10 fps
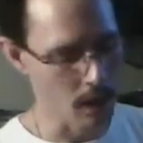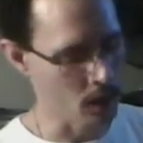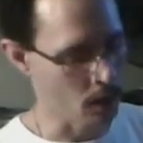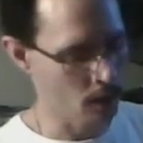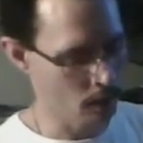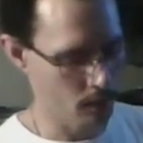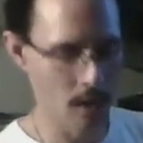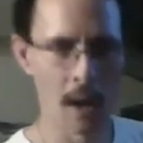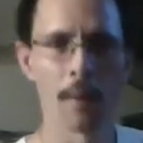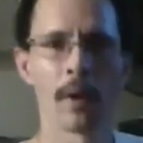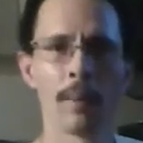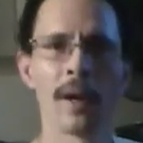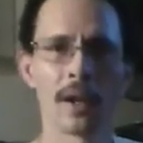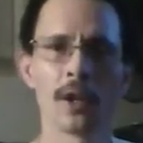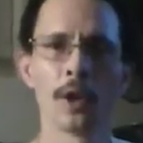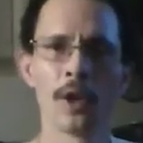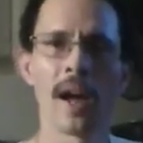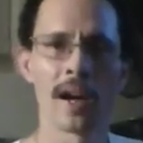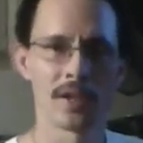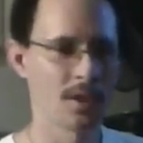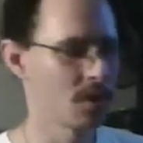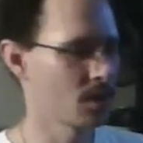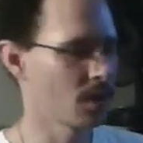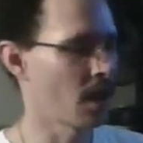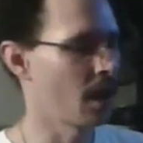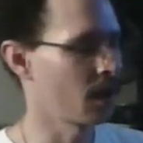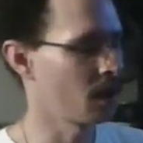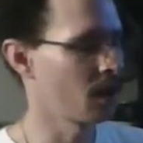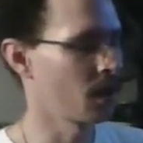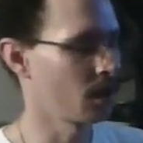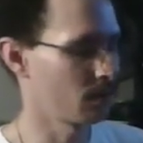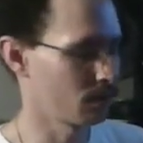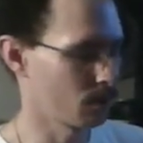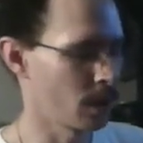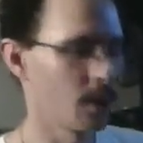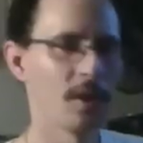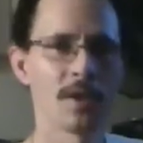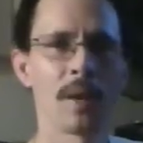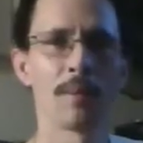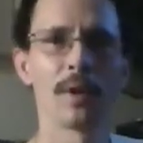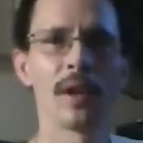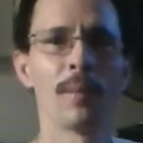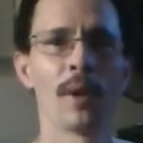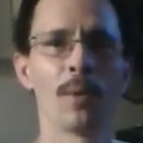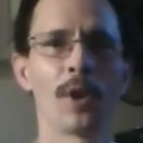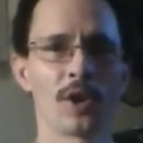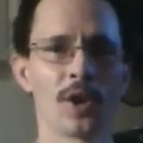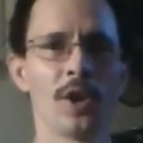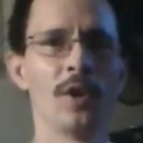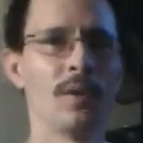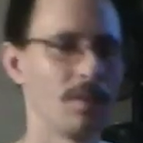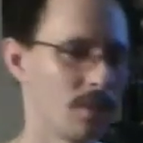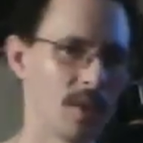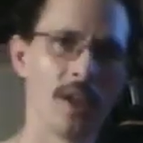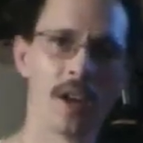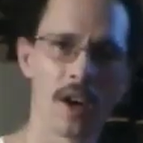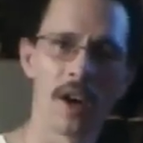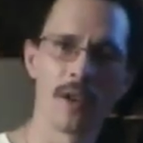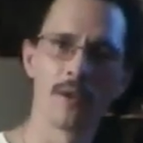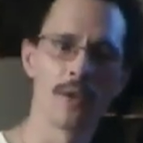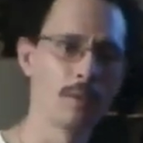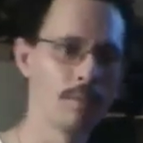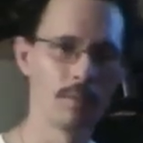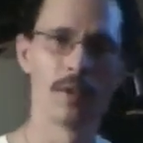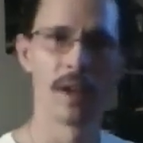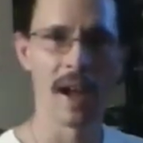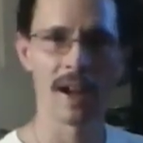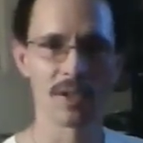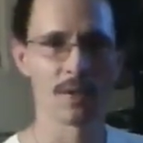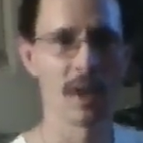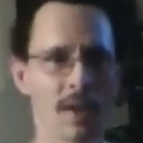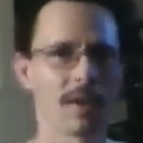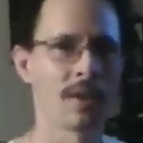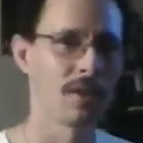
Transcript: You know, I want to make good axes, and well, this ain't pretty, but it works good. Alright, YouTube, axe around.